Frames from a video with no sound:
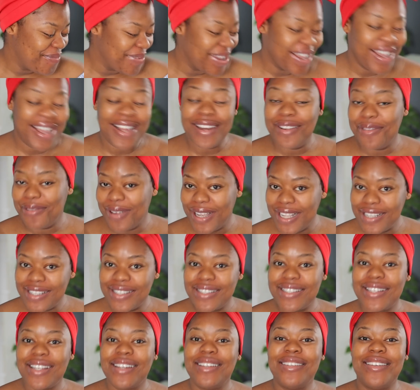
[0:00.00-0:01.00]
Anyway,
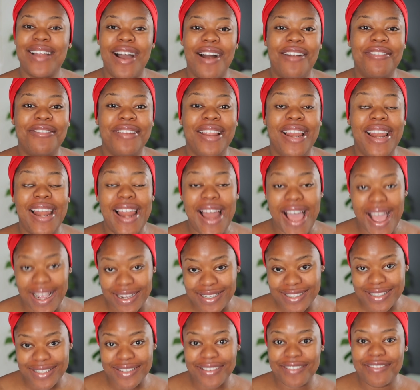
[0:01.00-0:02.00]
sit down,
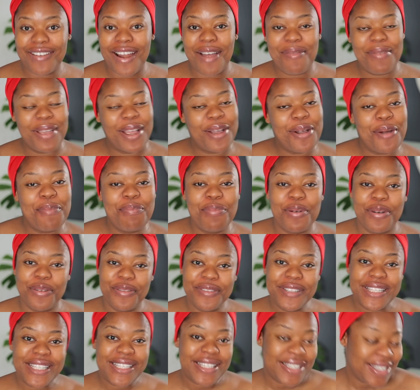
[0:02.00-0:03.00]
relax, grab a cup
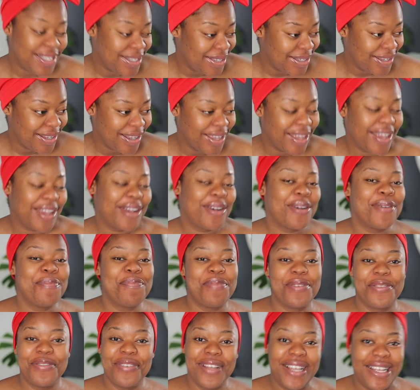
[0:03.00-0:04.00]
of tea, a
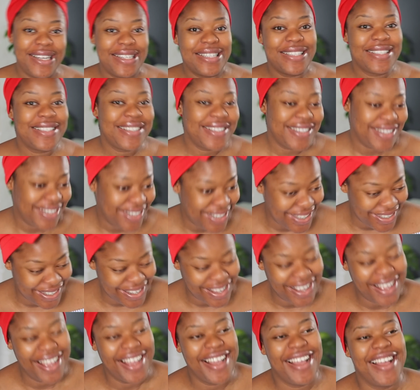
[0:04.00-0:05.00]
cup of Hennessy.
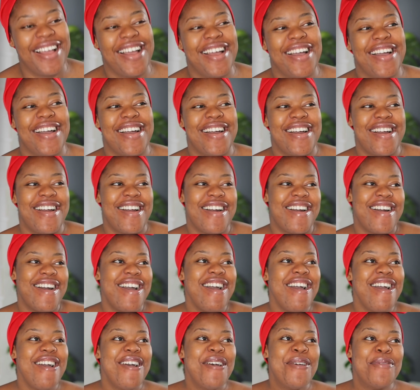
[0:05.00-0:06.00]

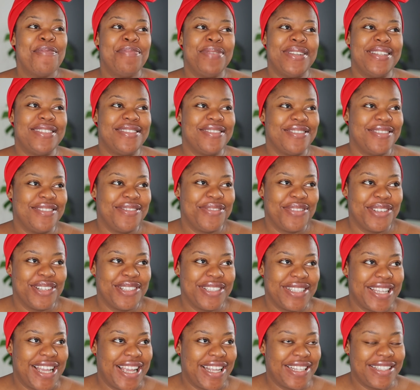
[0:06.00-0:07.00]
Please, if you're
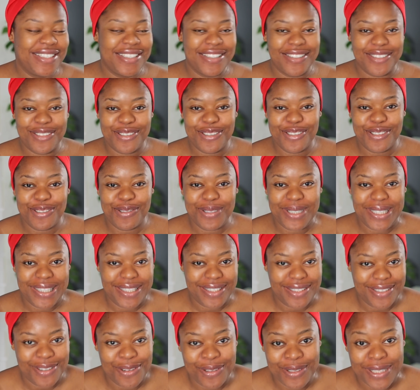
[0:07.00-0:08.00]
under 18, don't do
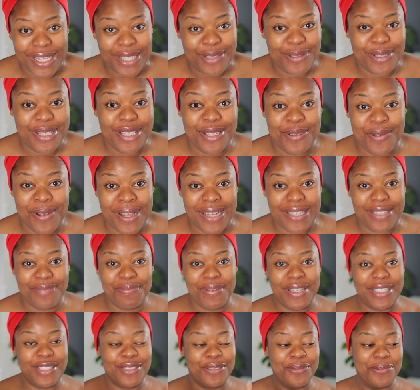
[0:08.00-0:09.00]
it. Under 21,
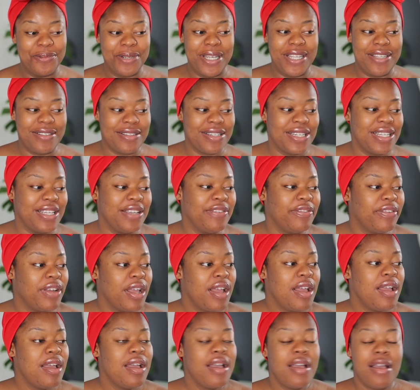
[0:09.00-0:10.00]
depending on where you
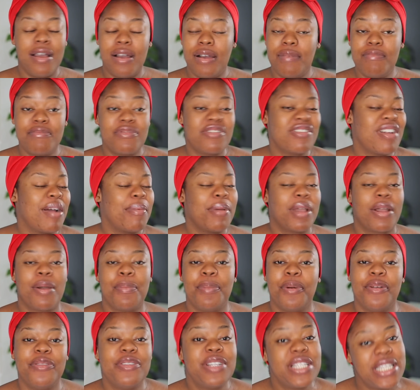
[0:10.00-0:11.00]
live, grab a
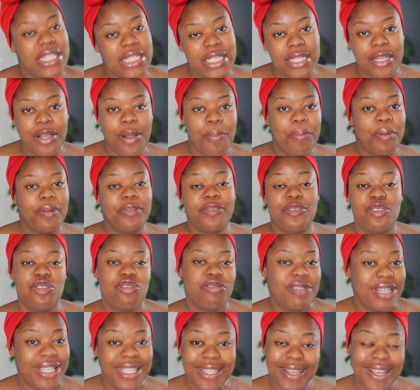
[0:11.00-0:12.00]
cup of tea, cup of
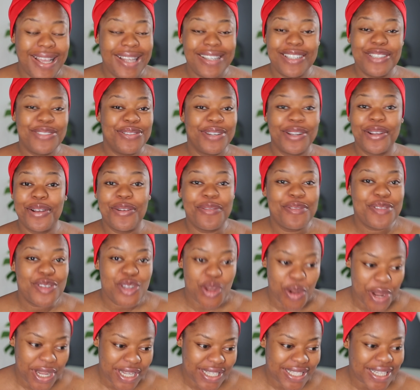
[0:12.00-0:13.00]
drink, any drink of
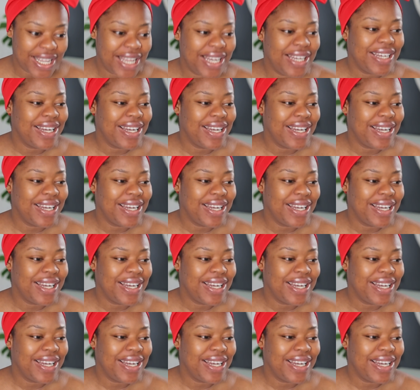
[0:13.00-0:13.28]
choice, and